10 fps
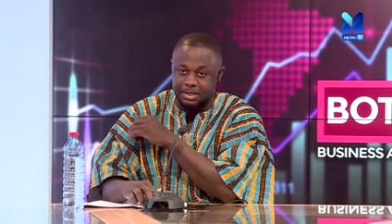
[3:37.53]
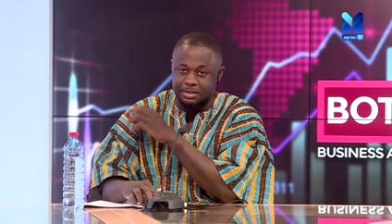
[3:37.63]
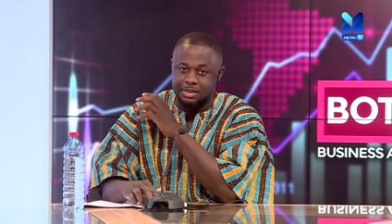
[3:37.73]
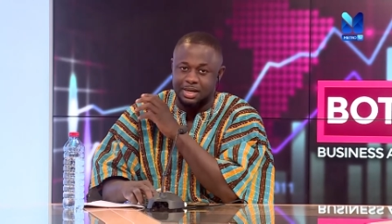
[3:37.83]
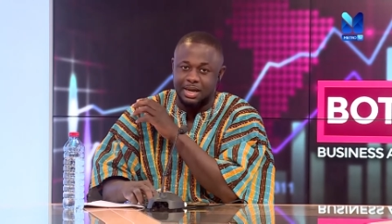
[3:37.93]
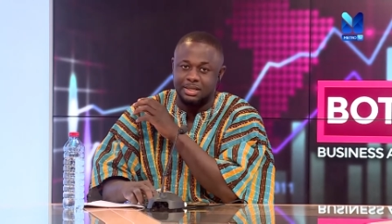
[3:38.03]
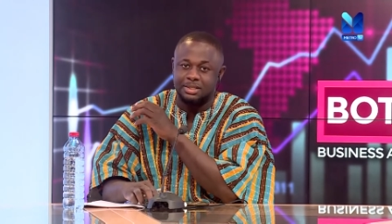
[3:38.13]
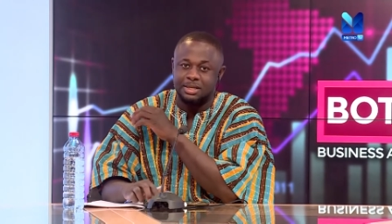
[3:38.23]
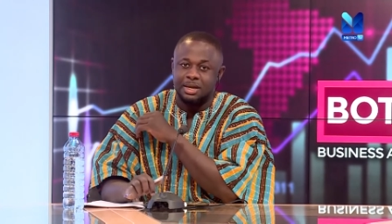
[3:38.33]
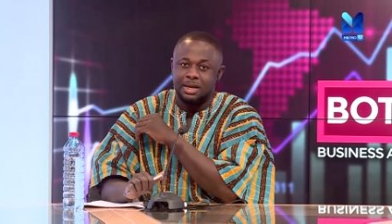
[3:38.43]
And
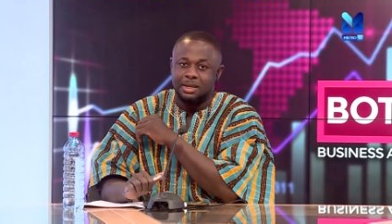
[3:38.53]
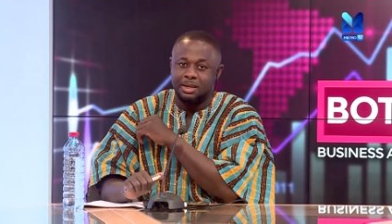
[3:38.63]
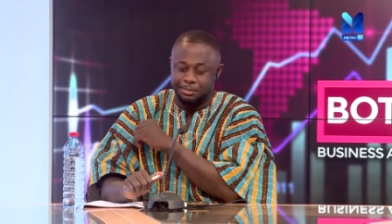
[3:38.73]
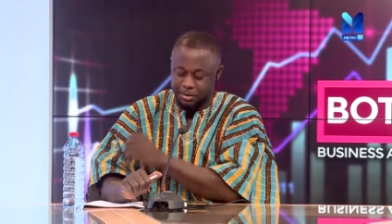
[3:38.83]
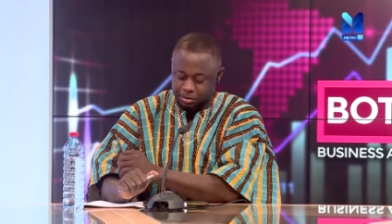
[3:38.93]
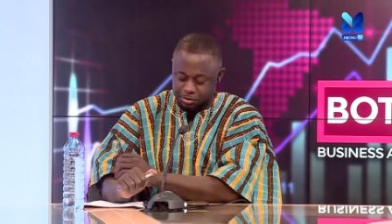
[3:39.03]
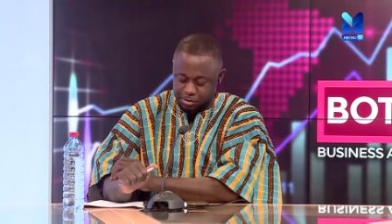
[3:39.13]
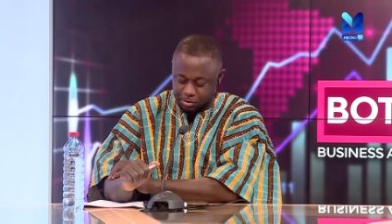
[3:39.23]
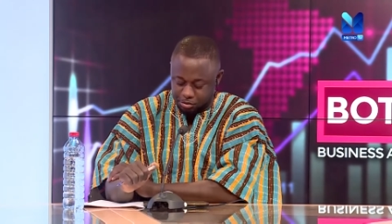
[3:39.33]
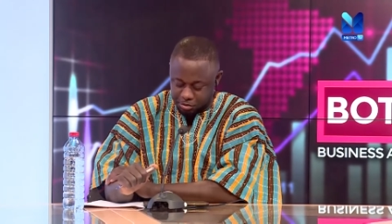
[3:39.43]
tonight, let me
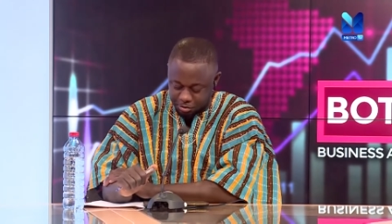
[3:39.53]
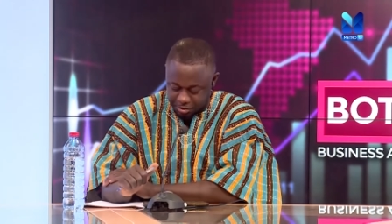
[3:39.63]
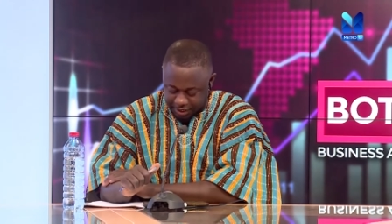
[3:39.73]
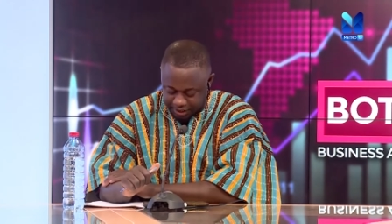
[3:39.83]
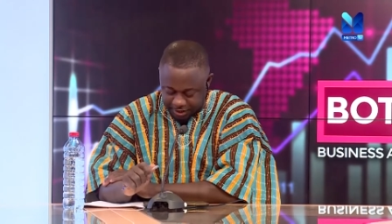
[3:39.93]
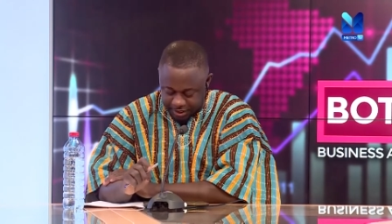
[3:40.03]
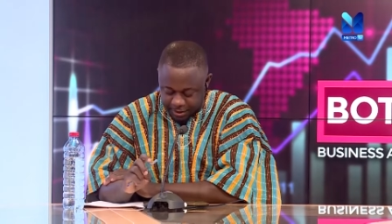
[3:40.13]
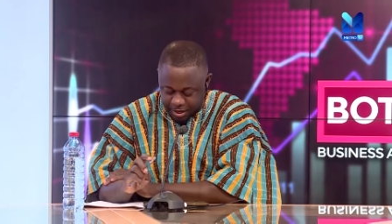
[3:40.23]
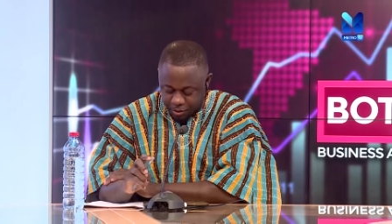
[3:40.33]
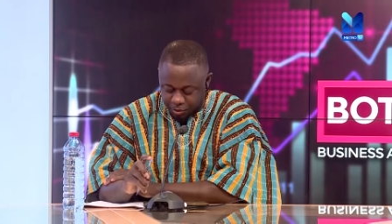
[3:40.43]
introduce to you that
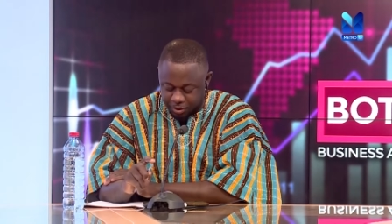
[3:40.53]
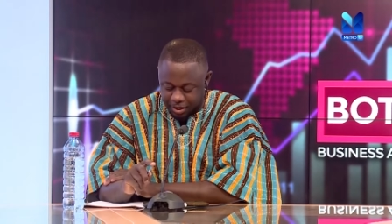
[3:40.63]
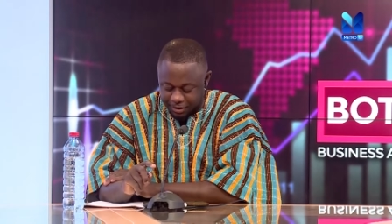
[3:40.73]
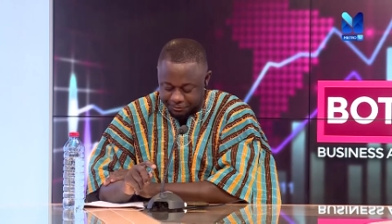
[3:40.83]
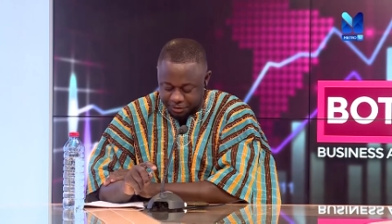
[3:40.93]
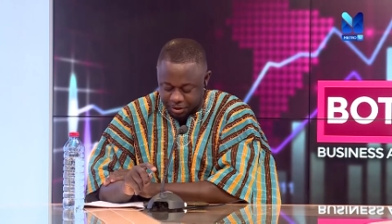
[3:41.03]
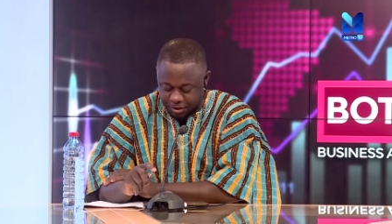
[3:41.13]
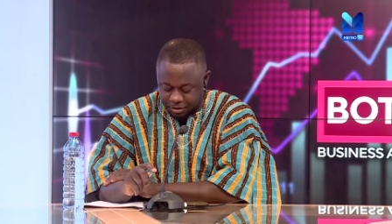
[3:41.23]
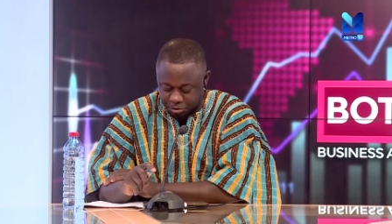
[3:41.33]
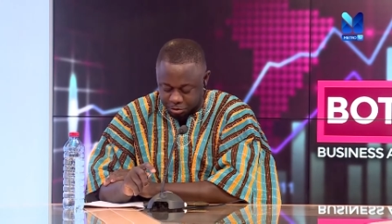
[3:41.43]
we would have in
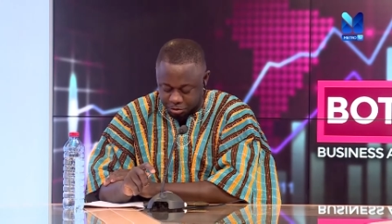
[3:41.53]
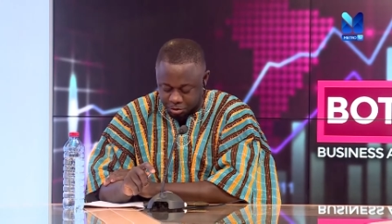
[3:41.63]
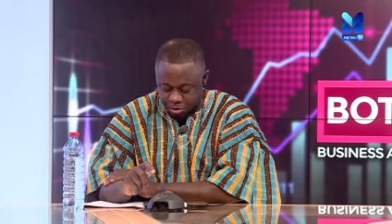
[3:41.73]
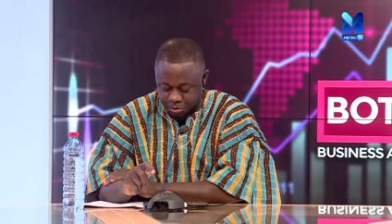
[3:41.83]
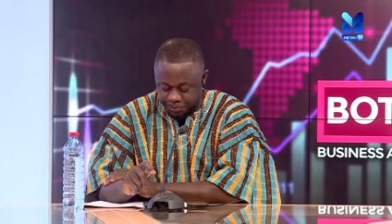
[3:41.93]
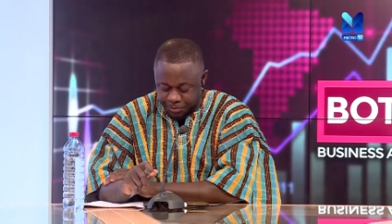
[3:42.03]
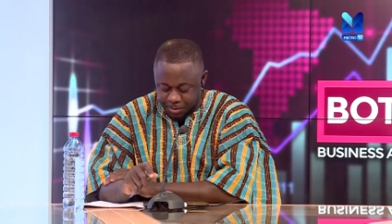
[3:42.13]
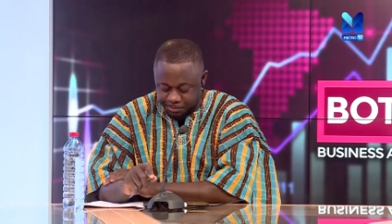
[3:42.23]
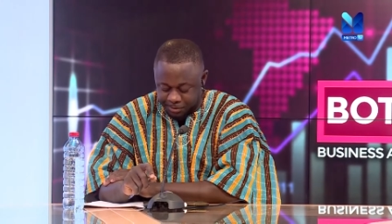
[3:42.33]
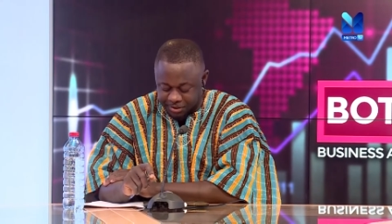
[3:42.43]
the studio
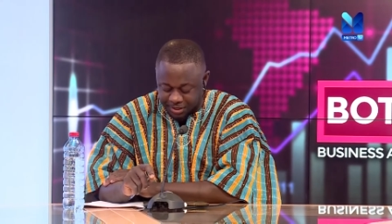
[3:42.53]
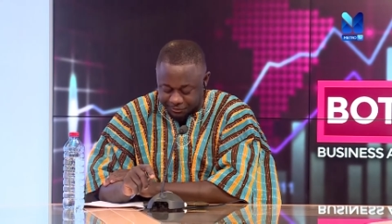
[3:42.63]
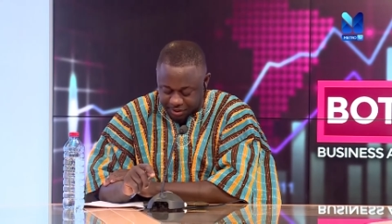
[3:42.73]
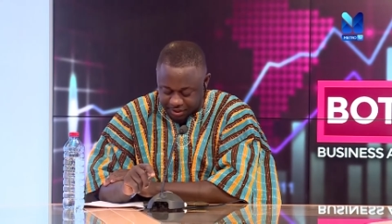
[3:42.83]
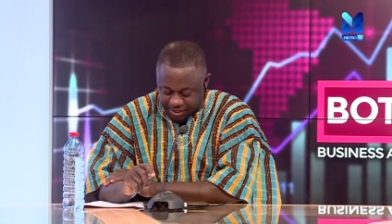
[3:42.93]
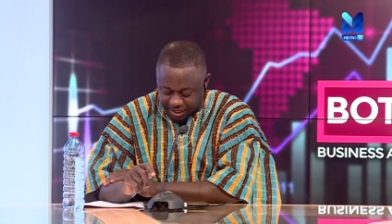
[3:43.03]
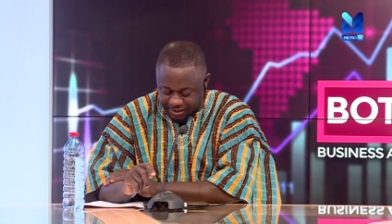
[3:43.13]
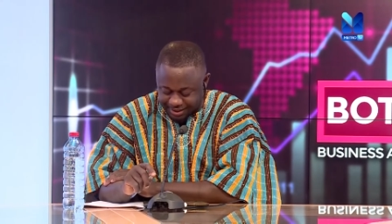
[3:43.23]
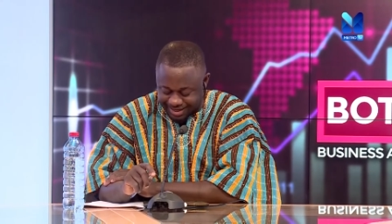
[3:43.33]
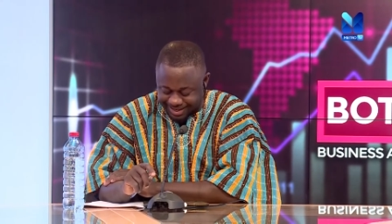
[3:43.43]
Mr.
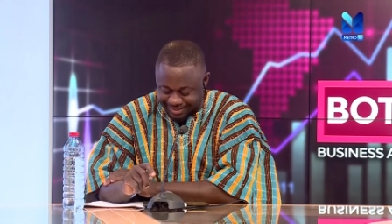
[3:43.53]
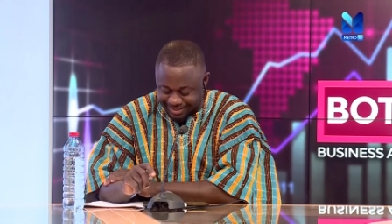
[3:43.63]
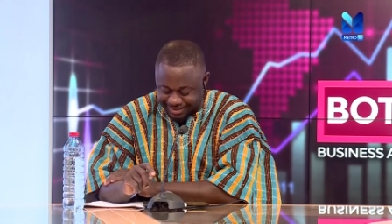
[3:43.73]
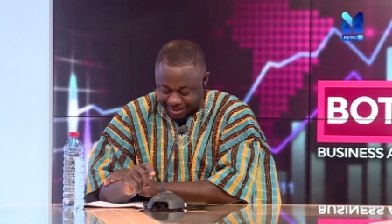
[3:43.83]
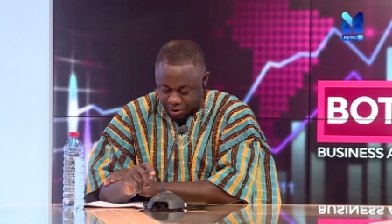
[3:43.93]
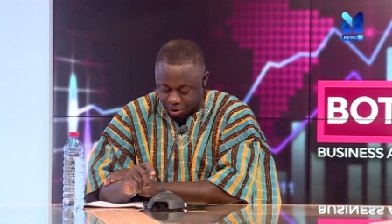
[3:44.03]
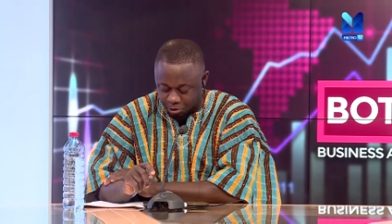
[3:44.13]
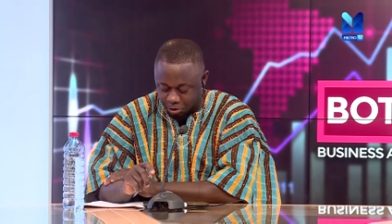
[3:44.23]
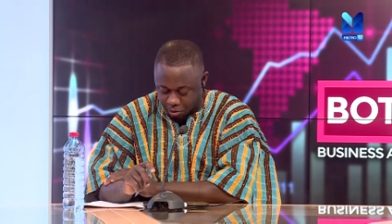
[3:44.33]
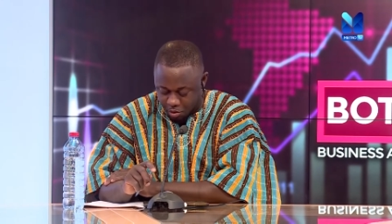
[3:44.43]
Vincent
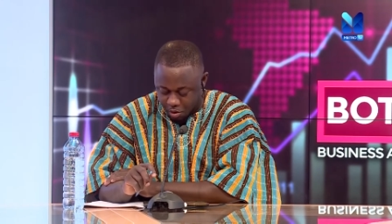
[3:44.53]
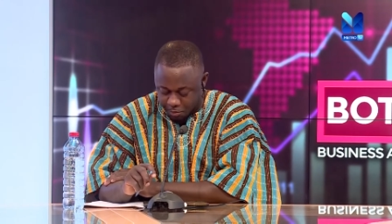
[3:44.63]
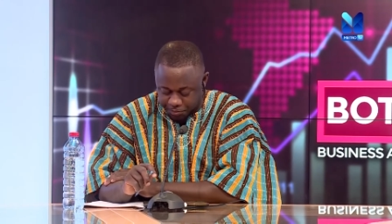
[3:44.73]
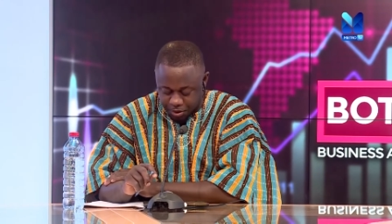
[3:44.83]
Aryetey-Odonkor,